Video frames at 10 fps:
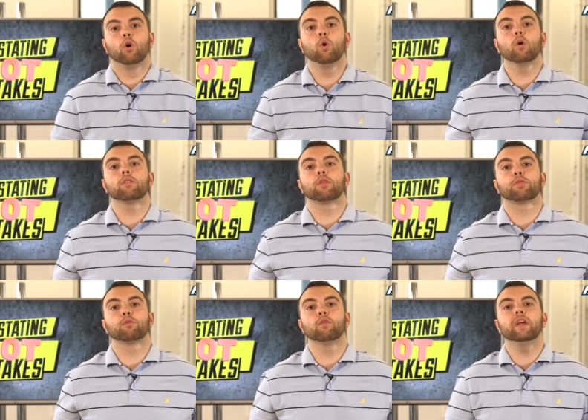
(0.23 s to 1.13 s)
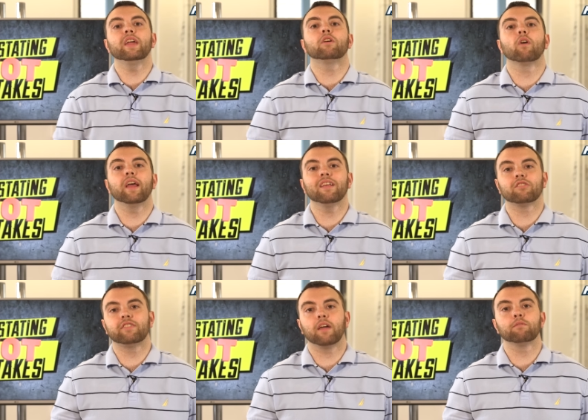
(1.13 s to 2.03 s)
Who are the three
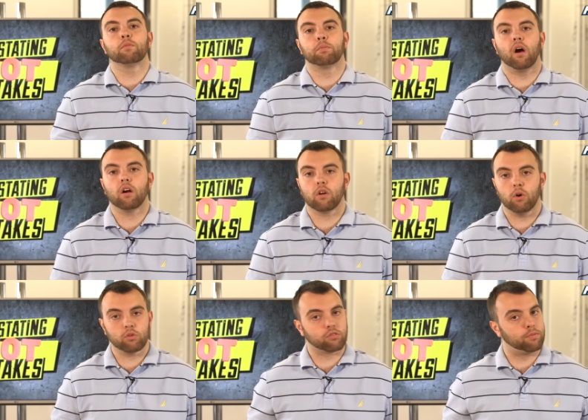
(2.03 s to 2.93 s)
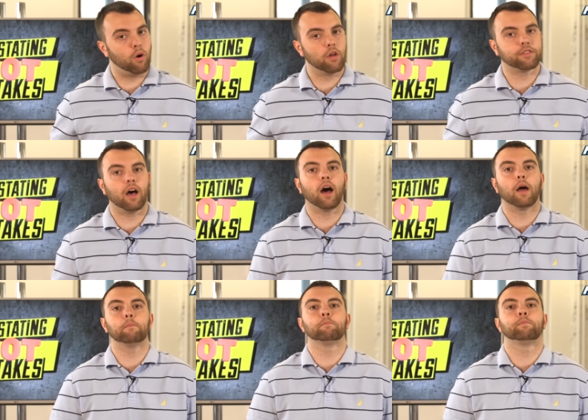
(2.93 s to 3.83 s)
greatest Denver Broncos of all time?